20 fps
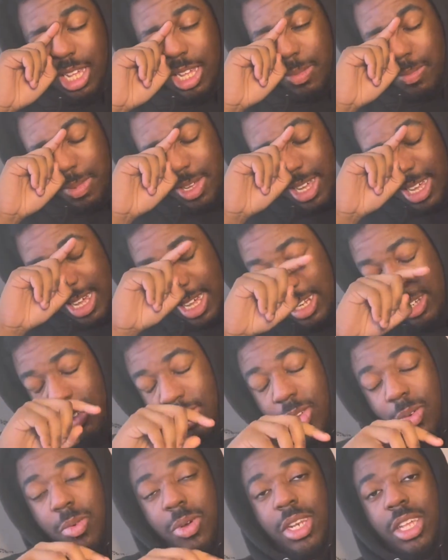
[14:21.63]
Behind
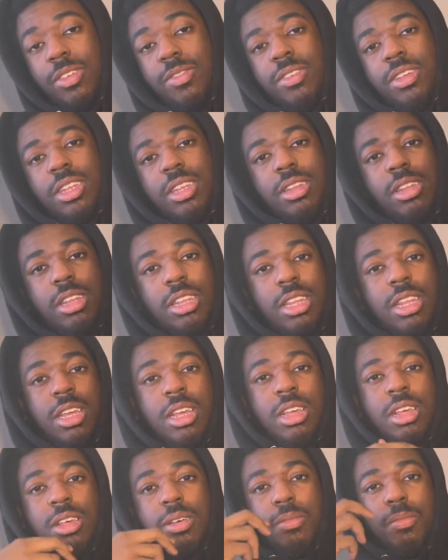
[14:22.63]
someone even
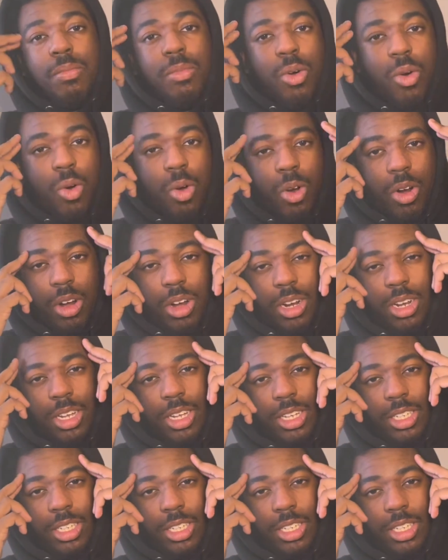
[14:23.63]
more